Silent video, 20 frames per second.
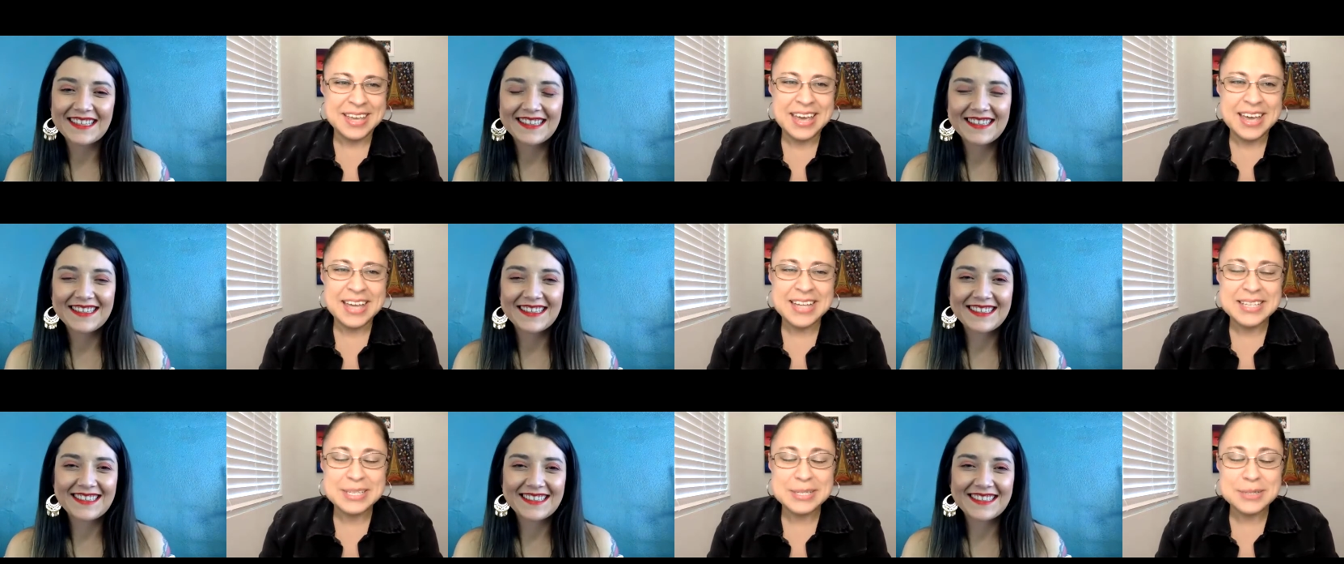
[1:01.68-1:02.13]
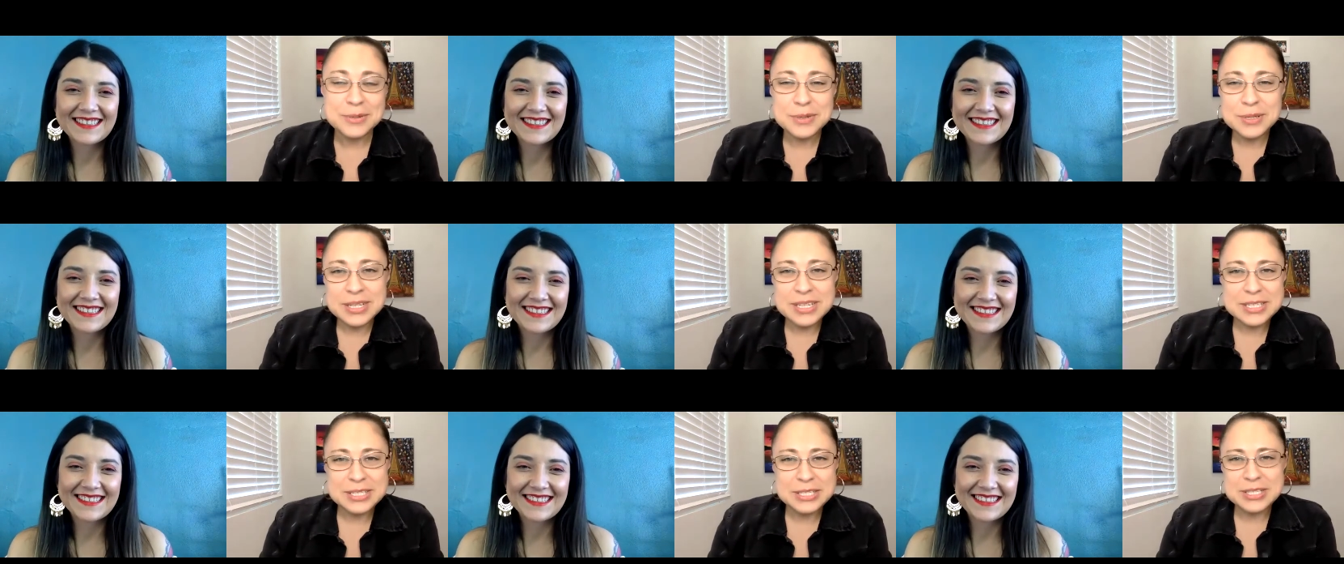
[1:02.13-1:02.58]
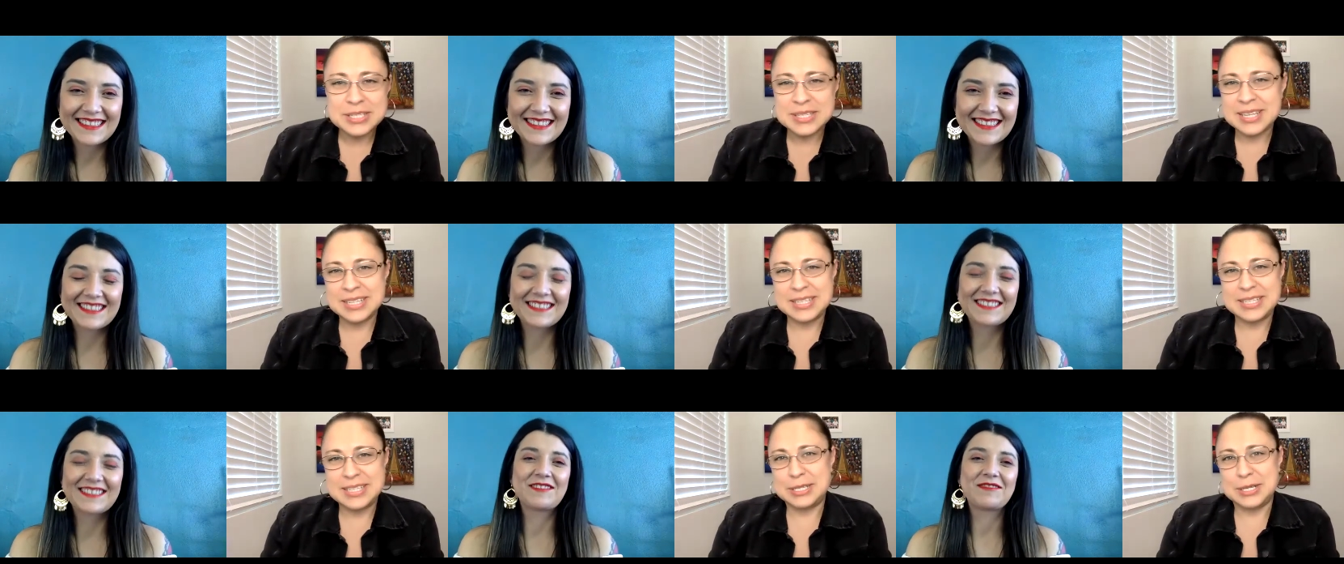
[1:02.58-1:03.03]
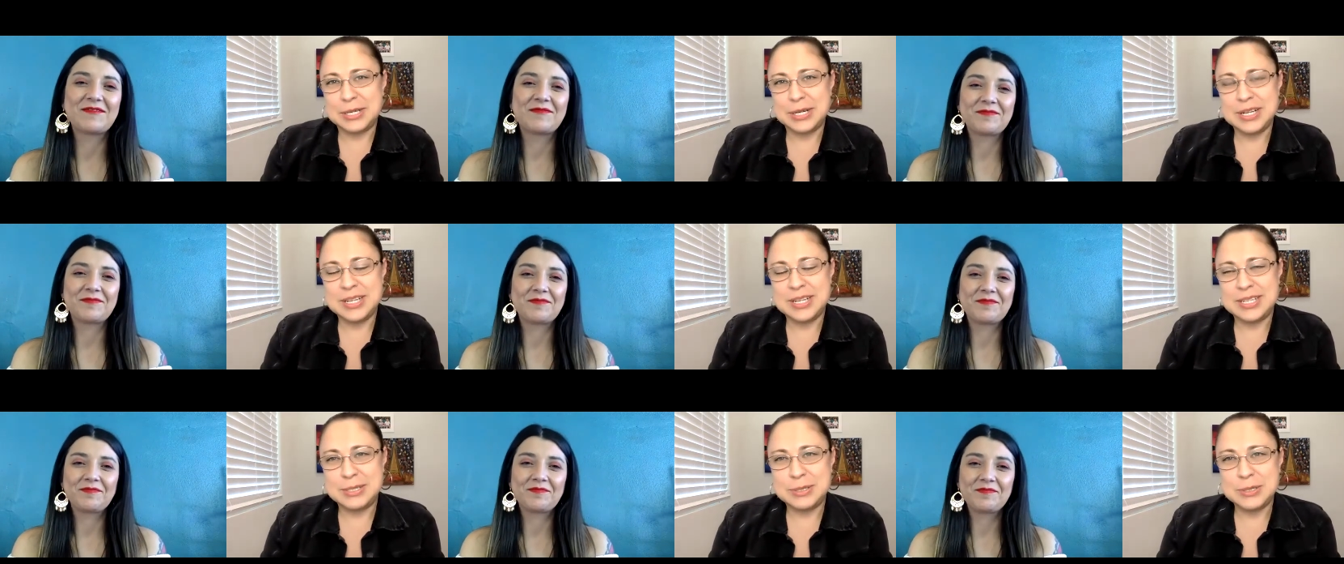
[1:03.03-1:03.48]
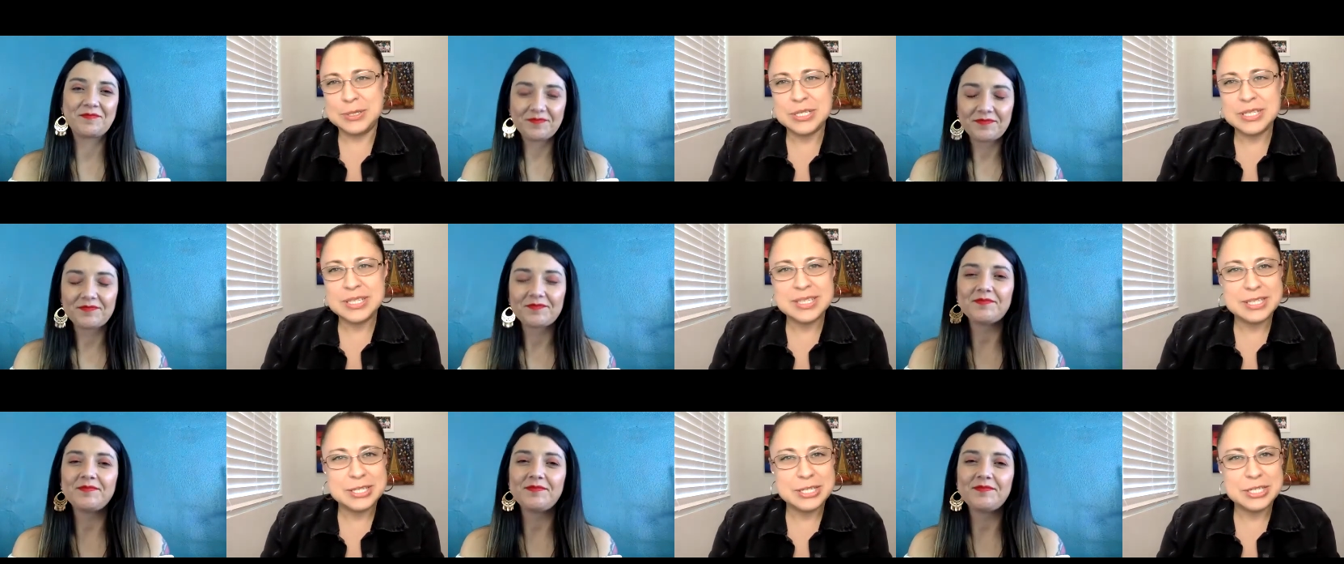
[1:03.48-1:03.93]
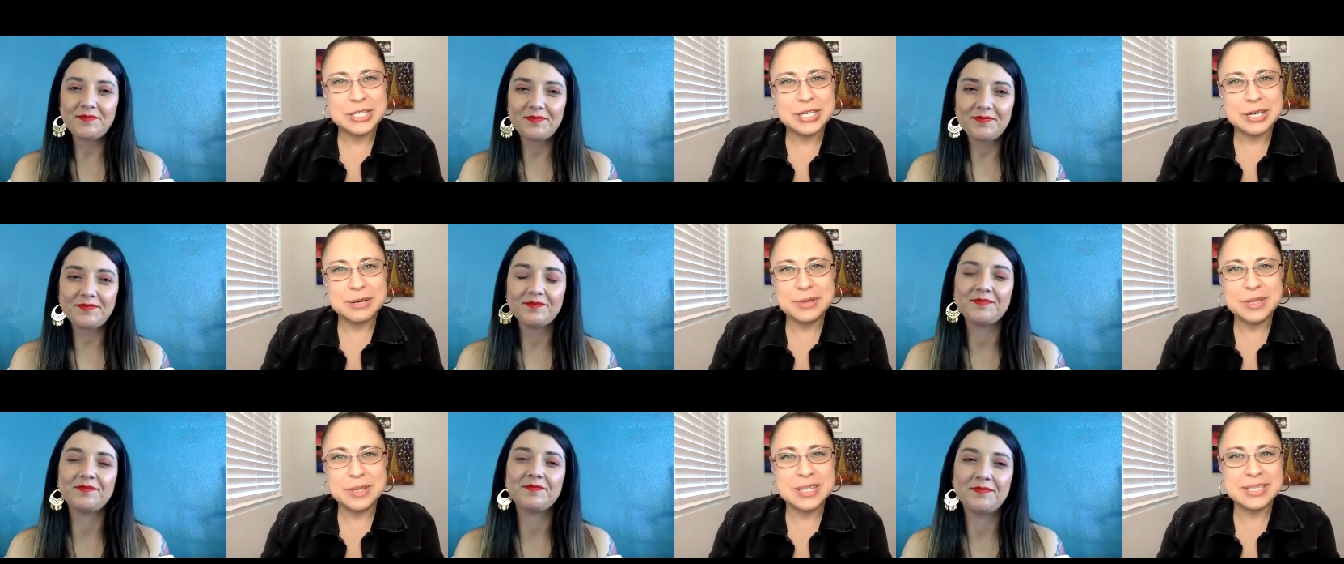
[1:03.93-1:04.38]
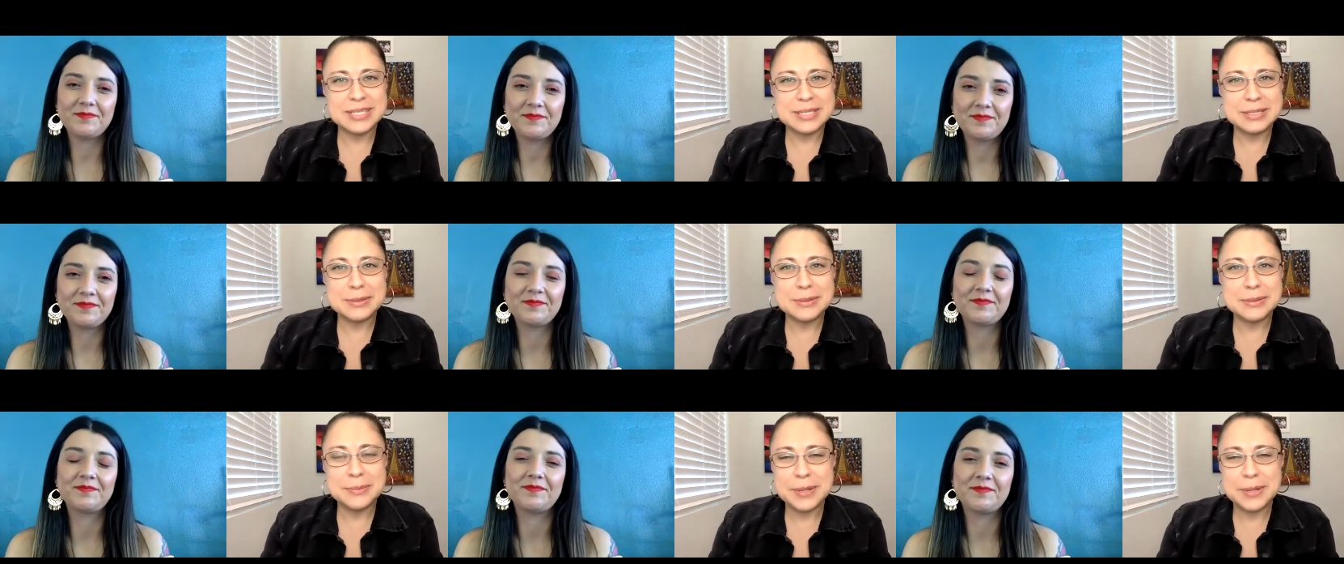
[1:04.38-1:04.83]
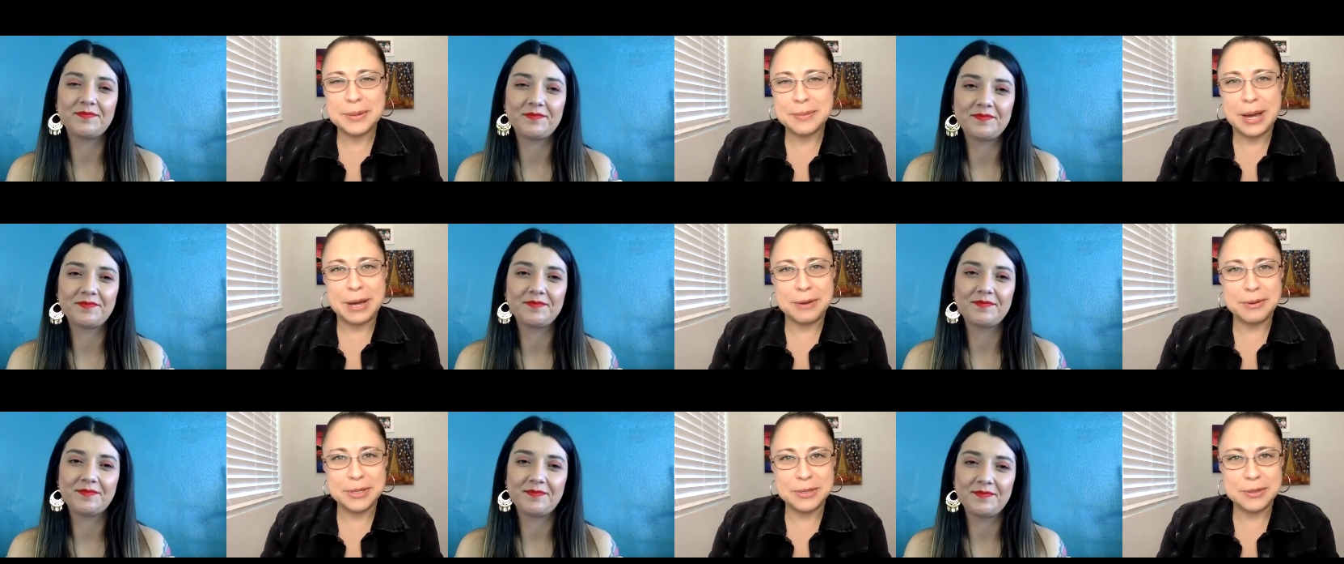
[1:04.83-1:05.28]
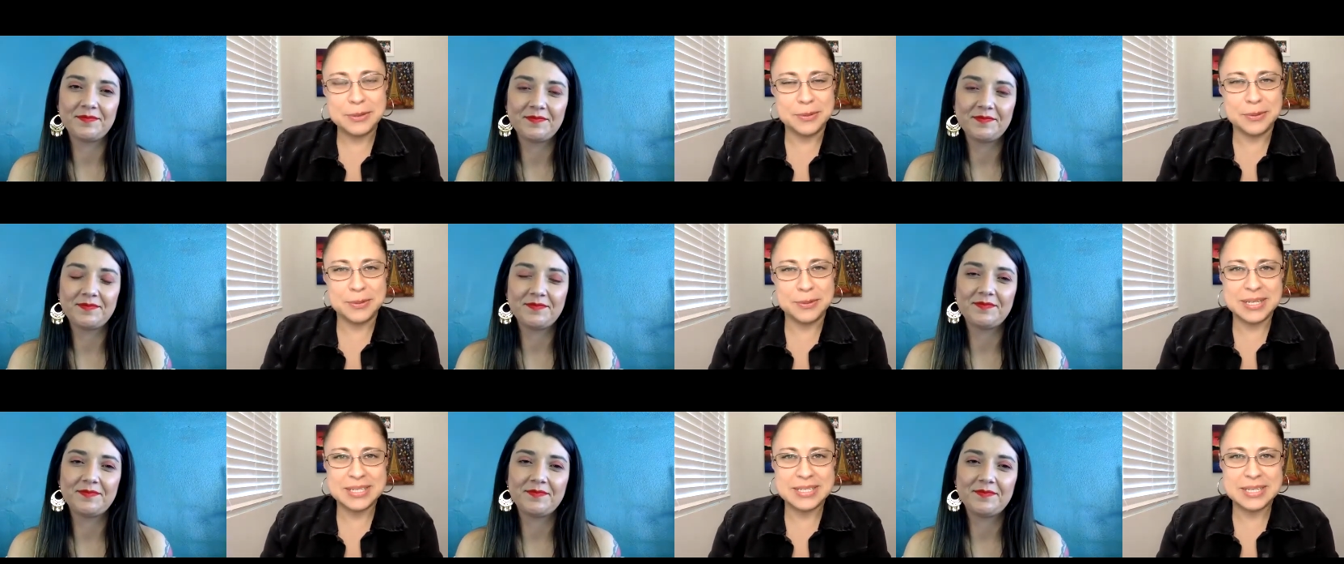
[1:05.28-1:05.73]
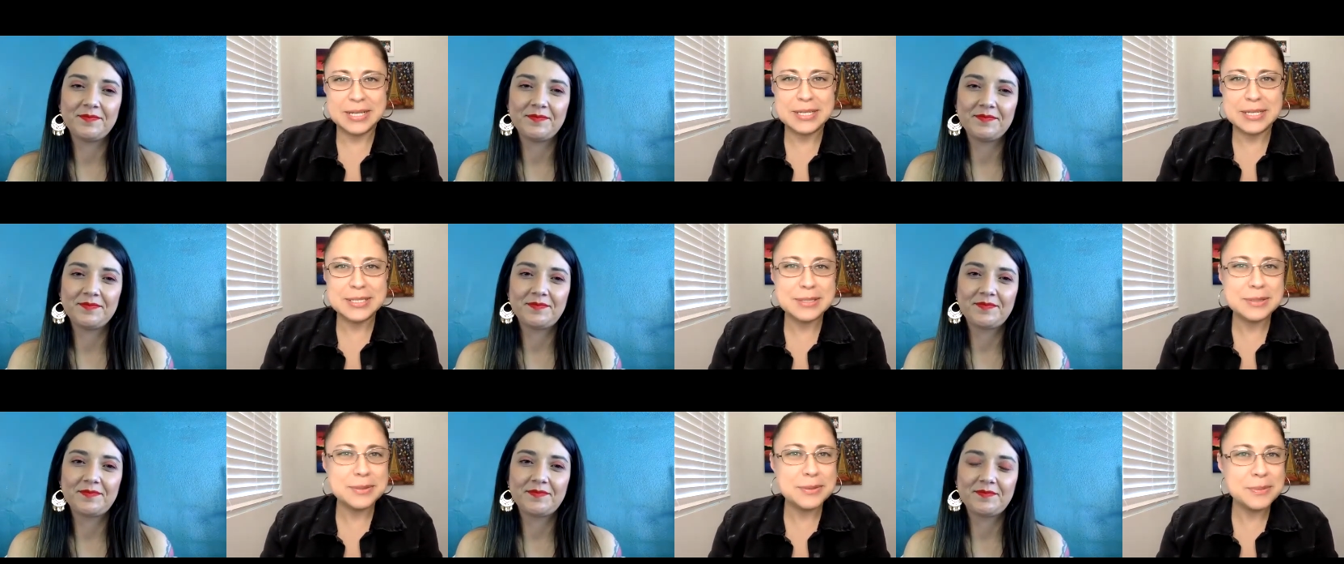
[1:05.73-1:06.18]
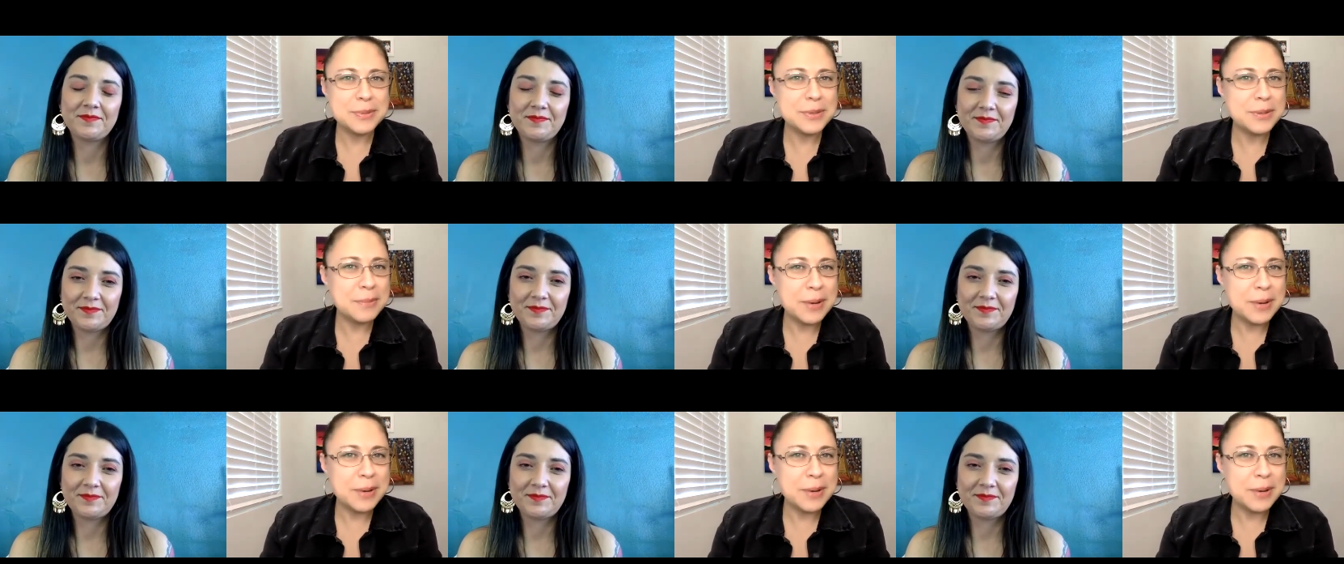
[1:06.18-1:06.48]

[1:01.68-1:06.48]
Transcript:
Speaker 1: And so let's just get started. So just share with us a little bit about you. Like tell us a little bit